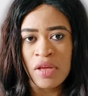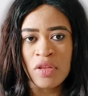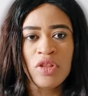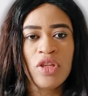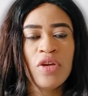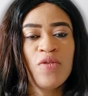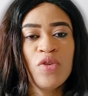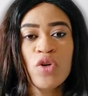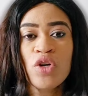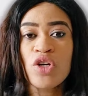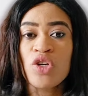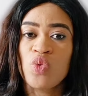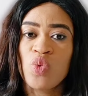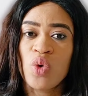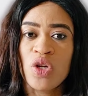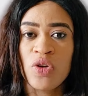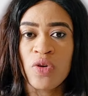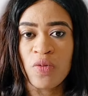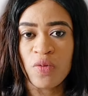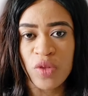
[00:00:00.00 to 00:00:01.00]
Davido is
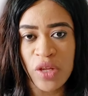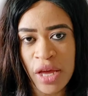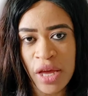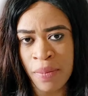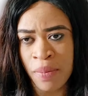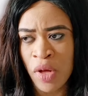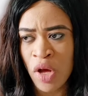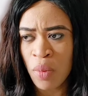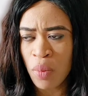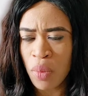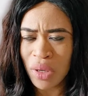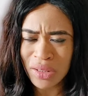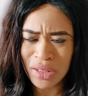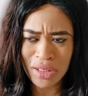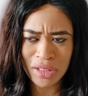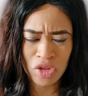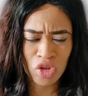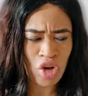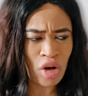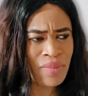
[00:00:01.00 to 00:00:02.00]
one of them. But
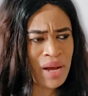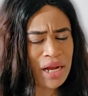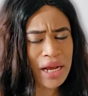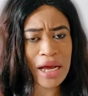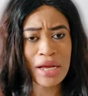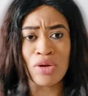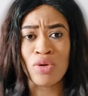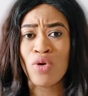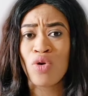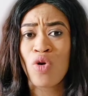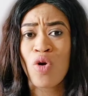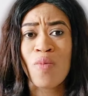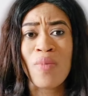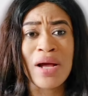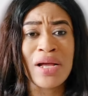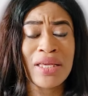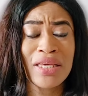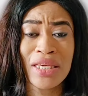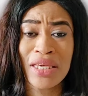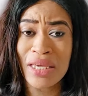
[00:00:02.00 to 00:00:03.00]
Chioma cannot come
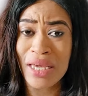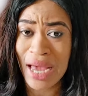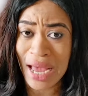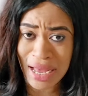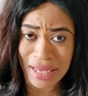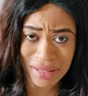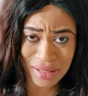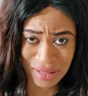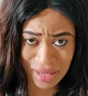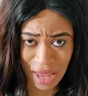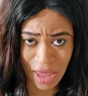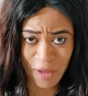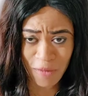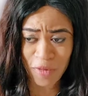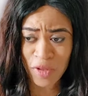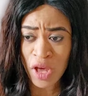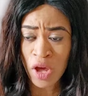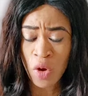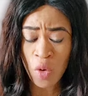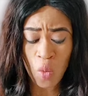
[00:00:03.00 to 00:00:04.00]
and kill
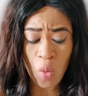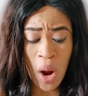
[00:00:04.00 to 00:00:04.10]
herself.